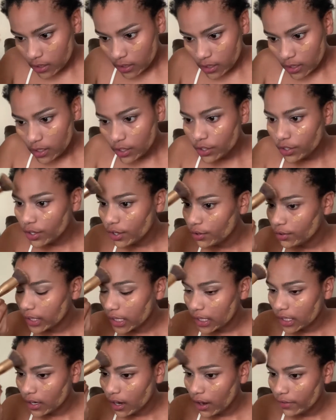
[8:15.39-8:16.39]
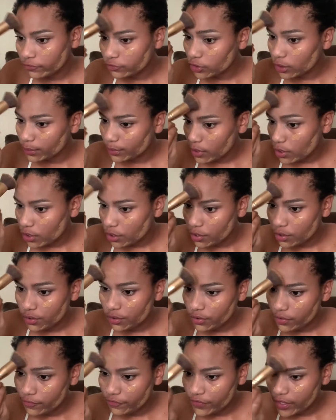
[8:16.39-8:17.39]
You know, get comfortable,
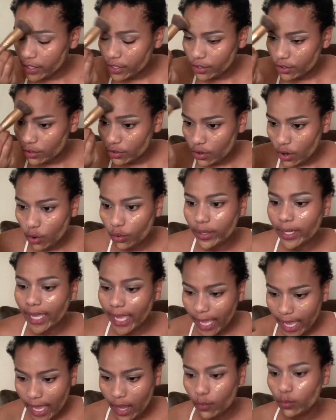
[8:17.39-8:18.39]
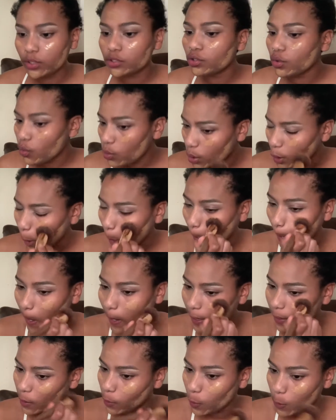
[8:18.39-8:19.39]
feel okay with the world
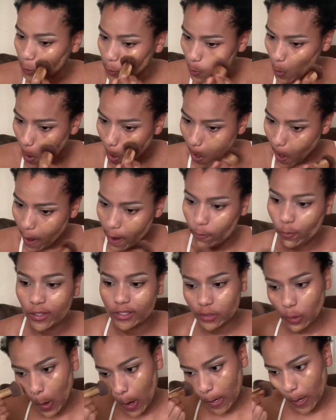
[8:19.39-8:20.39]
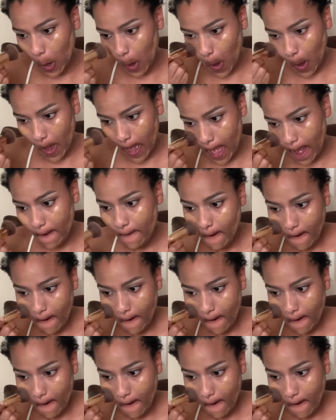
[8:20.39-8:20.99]
and who you are and what's going on. Okay.